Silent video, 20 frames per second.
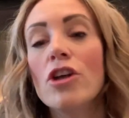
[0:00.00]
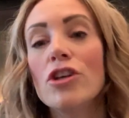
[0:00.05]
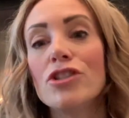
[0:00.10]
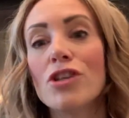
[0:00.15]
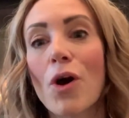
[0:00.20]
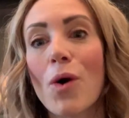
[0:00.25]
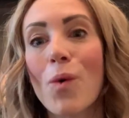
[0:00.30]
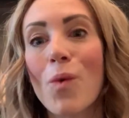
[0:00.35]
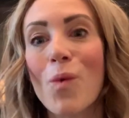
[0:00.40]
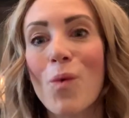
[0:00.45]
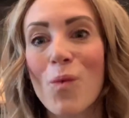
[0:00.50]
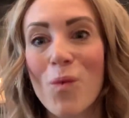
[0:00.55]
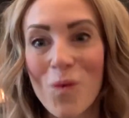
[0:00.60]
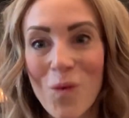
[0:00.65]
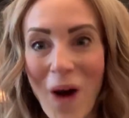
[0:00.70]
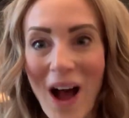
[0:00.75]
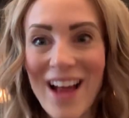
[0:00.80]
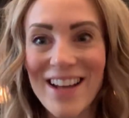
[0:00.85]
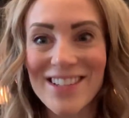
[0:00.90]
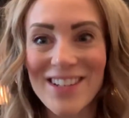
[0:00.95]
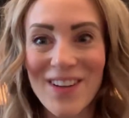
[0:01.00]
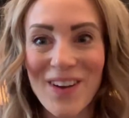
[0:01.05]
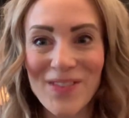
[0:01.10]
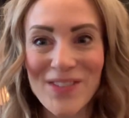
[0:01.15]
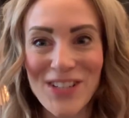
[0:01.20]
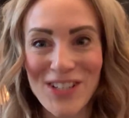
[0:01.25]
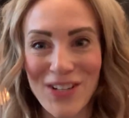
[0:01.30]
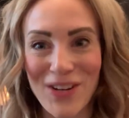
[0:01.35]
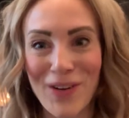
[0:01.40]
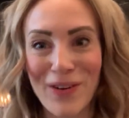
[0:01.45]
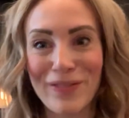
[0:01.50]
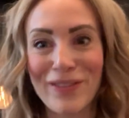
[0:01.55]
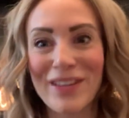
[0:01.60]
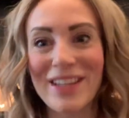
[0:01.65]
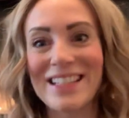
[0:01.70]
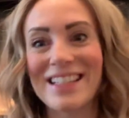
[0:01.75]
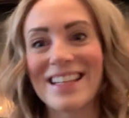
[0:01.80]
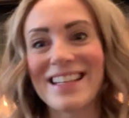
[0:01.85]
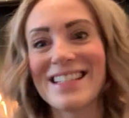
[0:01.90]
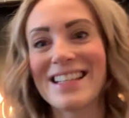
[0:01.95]
So what do you have to do for
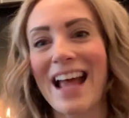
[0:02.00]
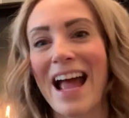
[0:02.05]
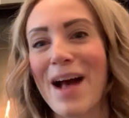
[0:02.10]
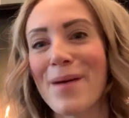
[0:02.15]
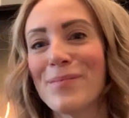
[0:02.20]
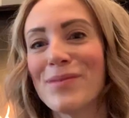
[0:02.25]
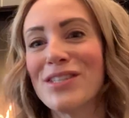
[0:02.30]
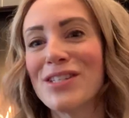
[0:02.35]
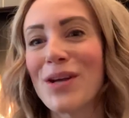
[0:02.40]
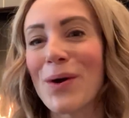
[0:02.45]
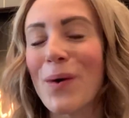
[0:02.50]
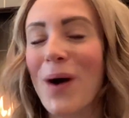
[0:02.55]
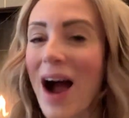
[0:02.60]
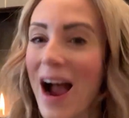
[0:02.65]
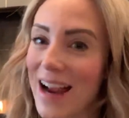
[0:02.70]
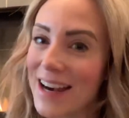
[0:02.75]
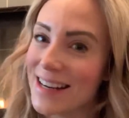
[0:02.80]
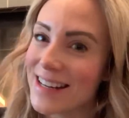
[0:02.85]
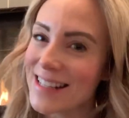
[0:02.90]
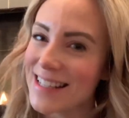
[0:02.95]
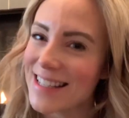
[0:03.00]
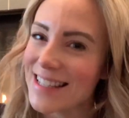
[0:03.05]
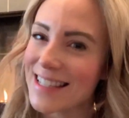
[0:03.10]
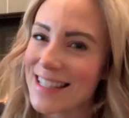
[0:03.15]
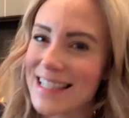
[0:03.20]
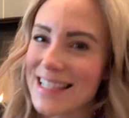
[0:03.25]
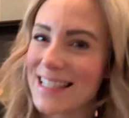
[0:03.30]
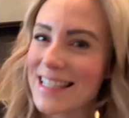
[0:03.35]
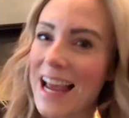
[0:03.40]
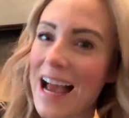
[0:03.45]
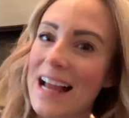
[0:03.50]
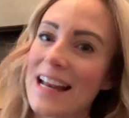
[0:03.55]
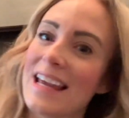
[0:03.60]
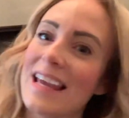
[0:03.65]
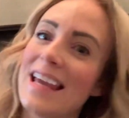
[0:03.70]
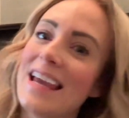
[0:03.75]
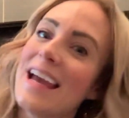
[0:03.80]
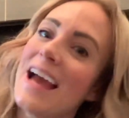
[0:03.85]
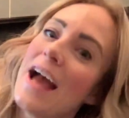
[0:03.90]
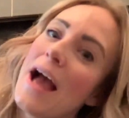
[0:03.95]
this exam? So I didn't
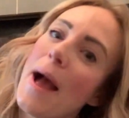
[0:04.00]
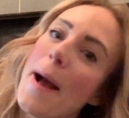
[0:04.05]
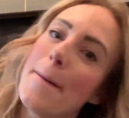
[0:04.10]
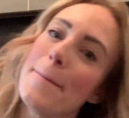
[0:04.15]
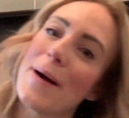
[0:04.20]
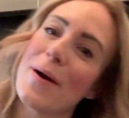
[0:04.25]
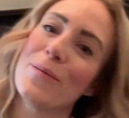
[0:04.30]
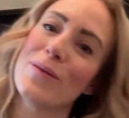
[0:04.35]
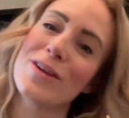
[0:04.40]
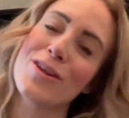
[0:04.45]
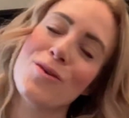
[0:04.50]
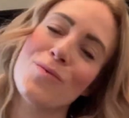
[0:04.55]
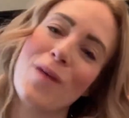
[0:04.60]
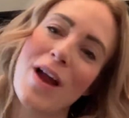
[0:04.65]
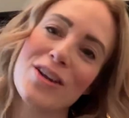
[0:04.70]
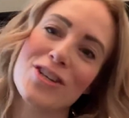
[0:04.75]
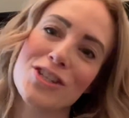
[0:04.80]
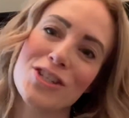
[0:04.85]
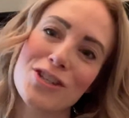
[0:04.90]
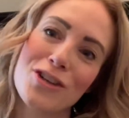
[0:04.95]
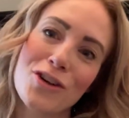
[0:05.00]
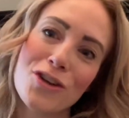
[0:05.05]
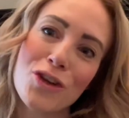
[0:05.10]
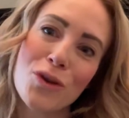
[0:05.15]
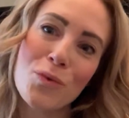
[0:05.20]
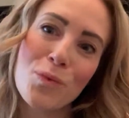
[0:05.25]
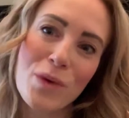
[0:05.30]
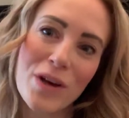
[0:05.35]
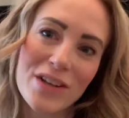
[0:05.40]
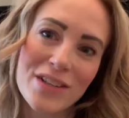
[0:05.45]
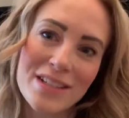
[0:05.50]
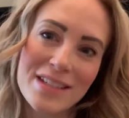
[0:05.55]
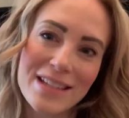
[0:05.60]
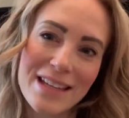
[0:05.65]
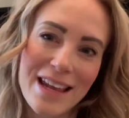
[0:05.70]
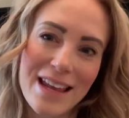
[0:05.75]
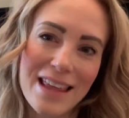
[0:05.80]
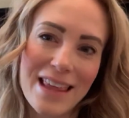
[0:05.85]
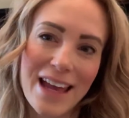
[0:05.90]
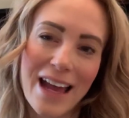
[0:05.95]
study, but when you register, you will
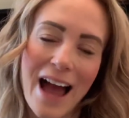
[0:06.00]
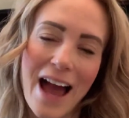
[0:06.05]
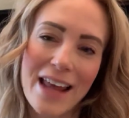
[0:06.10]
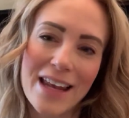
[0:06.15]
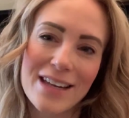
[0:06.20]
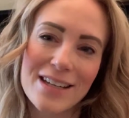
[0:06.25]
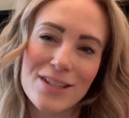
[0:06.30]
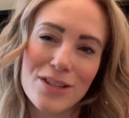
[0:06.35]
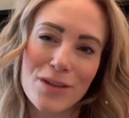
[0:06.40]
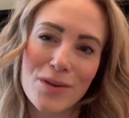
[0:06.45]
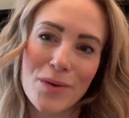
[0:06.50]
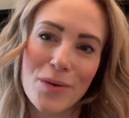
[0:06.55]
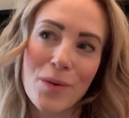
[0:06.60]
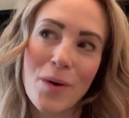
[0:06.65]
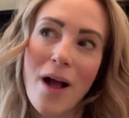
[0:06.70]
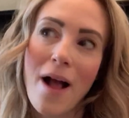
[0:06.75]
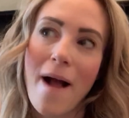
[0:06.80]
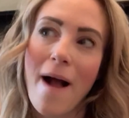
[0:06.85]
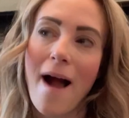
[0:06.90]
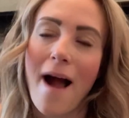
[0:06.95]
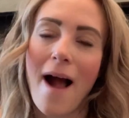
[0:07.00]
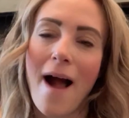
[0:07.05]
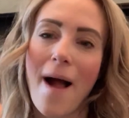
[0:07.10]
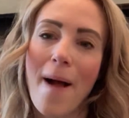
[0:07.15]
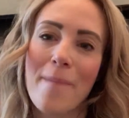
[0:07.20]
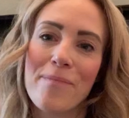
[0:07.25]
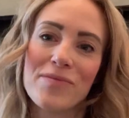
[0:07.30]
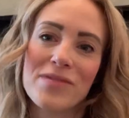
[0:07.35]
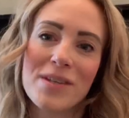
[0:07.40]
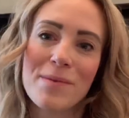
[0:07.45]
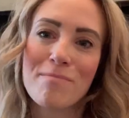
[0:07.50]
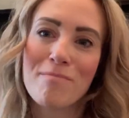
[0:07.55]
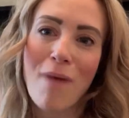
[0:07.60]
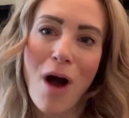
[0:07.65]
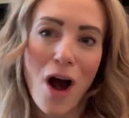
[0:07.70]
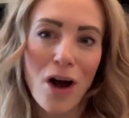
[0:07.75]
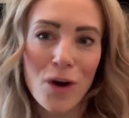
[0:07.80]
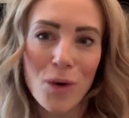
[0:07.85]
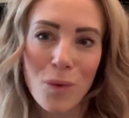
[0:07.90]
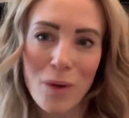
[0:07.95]
see they kind of do some
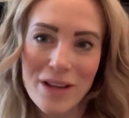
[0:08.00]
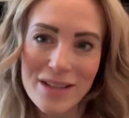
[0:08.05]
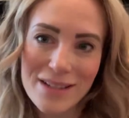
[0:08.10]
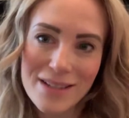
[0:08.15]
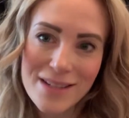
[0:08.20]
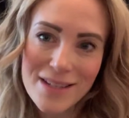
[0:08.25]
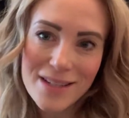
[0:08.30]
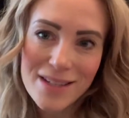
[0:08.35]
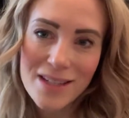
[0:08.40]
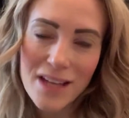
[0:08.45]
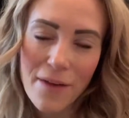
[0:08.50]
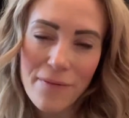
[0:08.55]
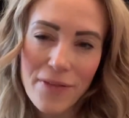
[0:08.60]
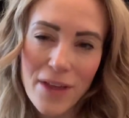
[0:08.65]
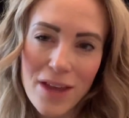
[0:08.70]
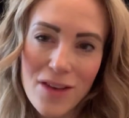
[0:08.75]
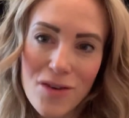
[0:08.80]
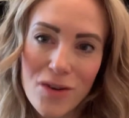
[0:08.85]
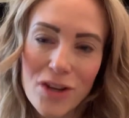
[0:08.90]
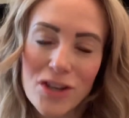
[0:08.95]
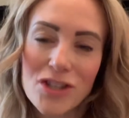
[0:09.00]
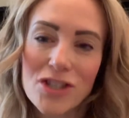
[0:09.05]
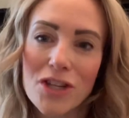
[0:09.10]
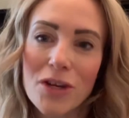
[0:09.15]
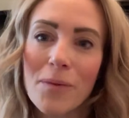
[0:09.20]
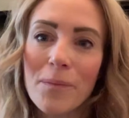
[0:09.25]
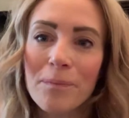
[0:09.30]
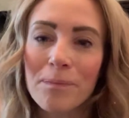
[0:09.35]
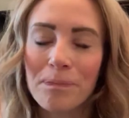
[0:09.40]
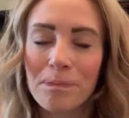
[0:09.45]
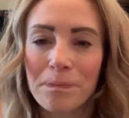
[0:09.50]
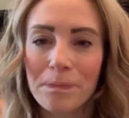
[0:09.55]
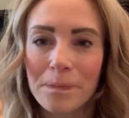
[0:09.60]
mock quizzes and stuff that you can do.